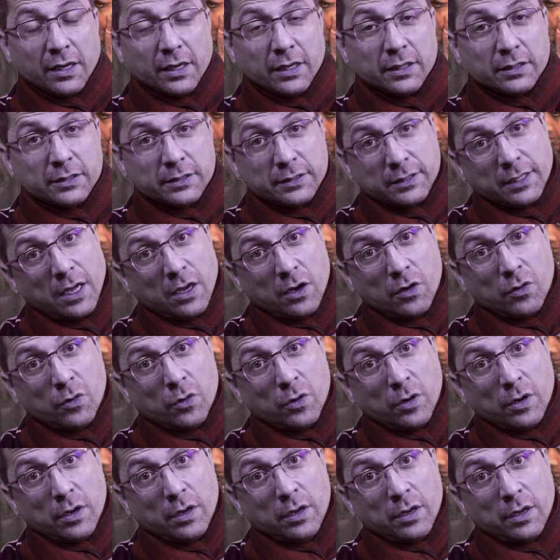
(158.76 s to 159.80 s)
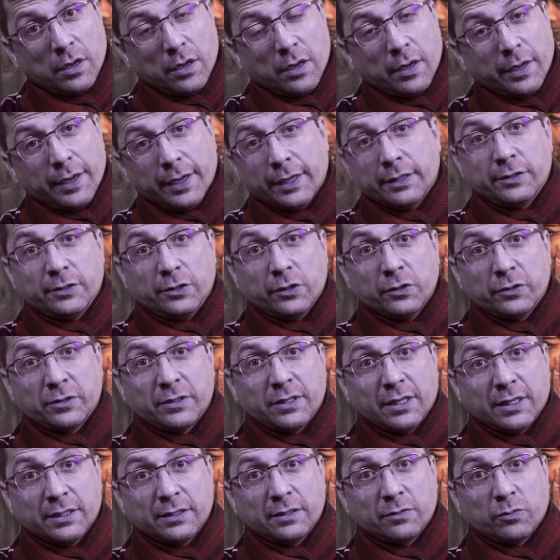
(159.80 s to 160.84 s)
So it's
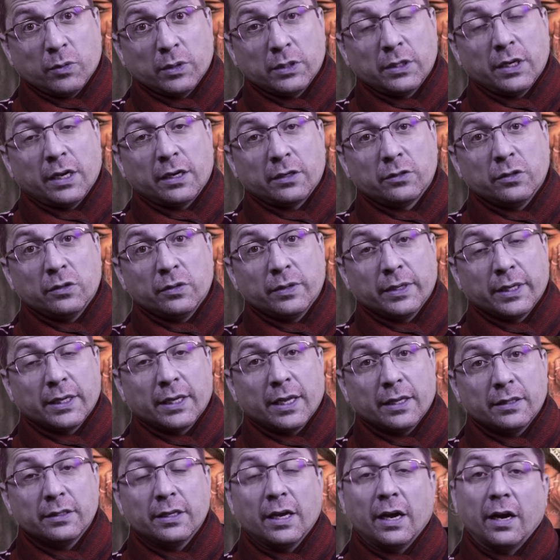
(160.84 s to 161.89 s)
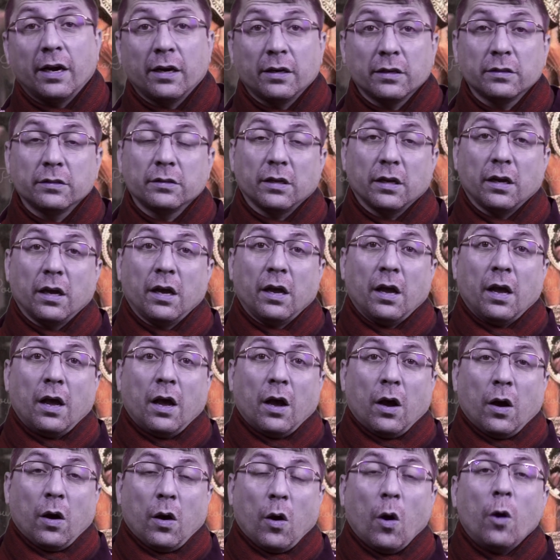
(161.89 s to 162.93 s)
useless what they are doing, and they are
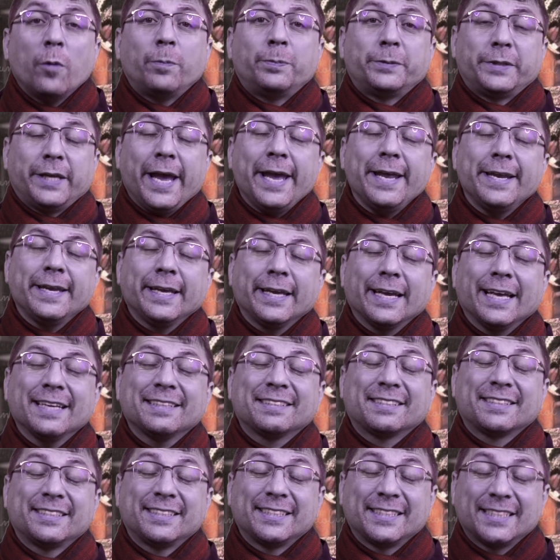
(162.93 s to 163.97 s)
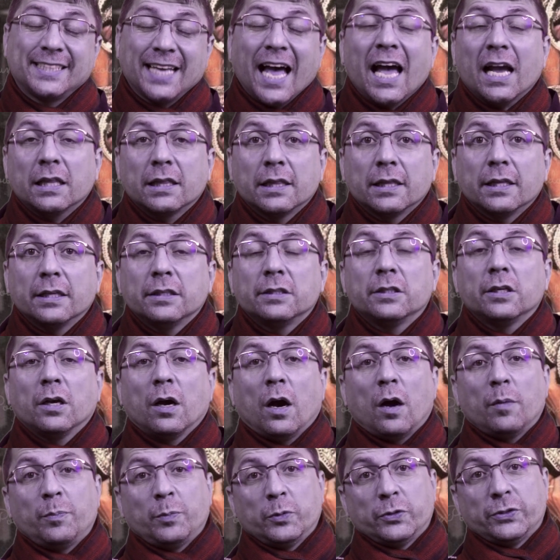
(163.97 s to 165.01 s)
obtaining exactly the
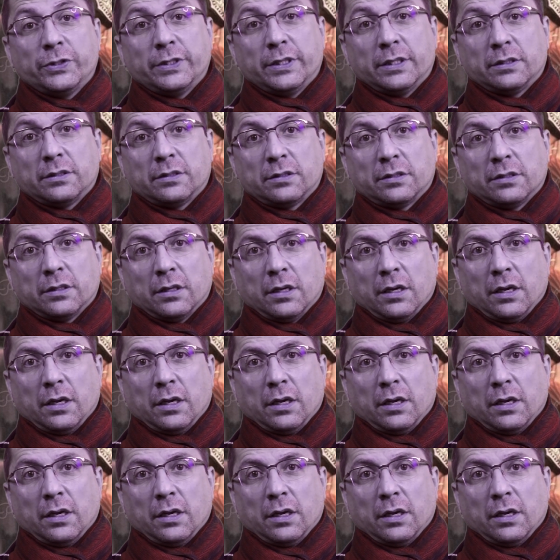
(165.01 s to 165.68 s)
opposite